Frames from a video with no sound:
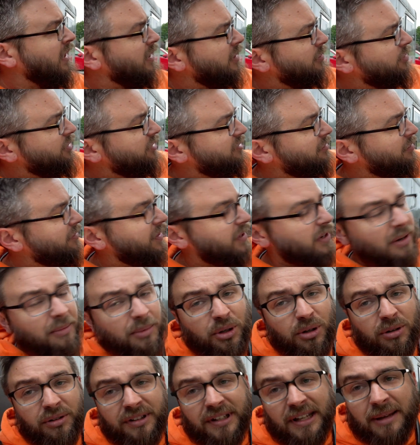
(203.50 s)
put some thinner
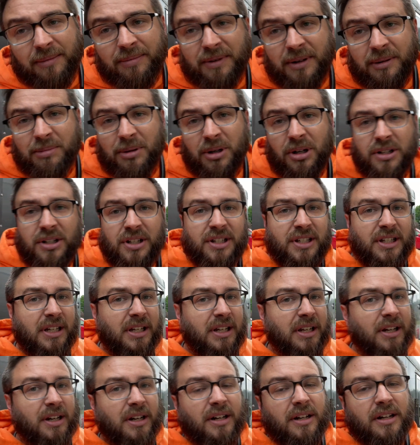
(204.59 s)
butyl tape that I purchased in
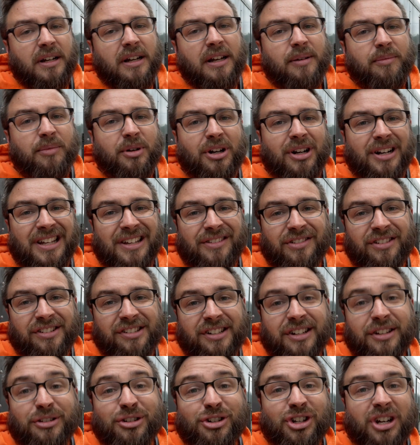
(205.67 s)
here, and we're going to give this
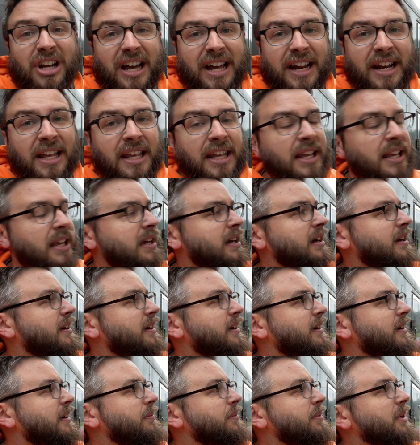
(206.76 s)
another shot.
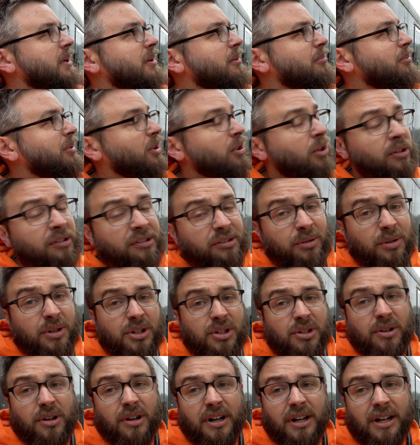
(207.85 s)
But long story
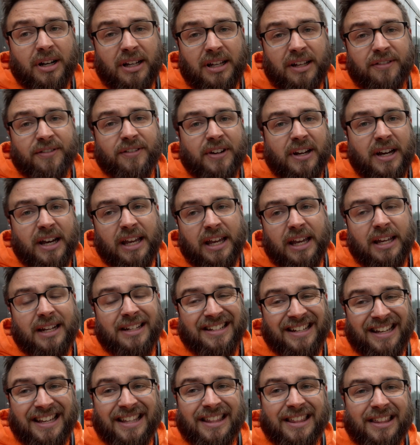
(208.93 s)
short, if I
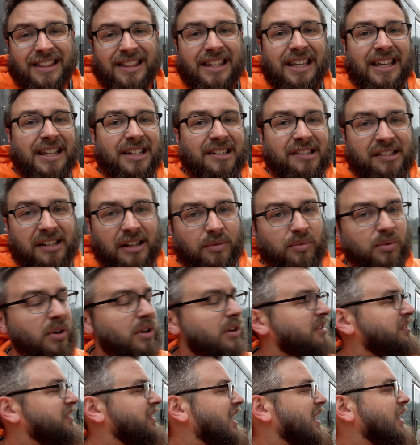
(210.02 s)
take the inside
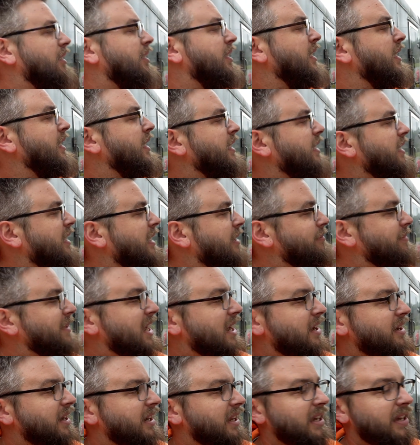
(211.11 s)
walls out, I'm
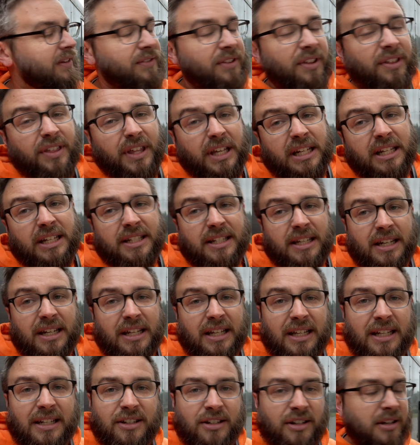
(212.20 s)
not going to have the thickness I
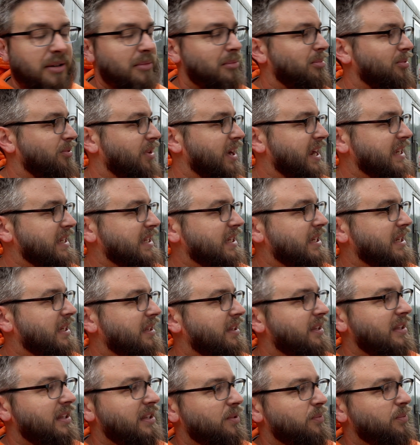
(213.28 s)
need to compress
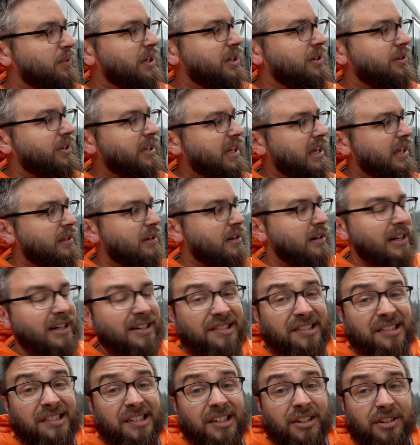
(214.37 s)
this window together and
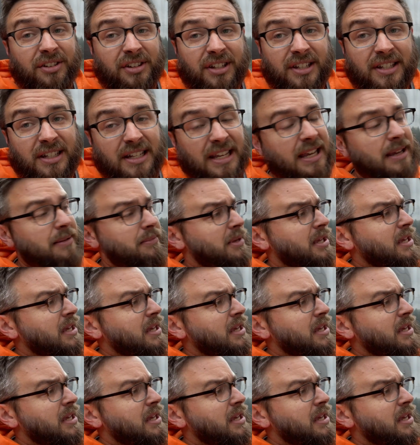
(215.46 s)
seal this tape.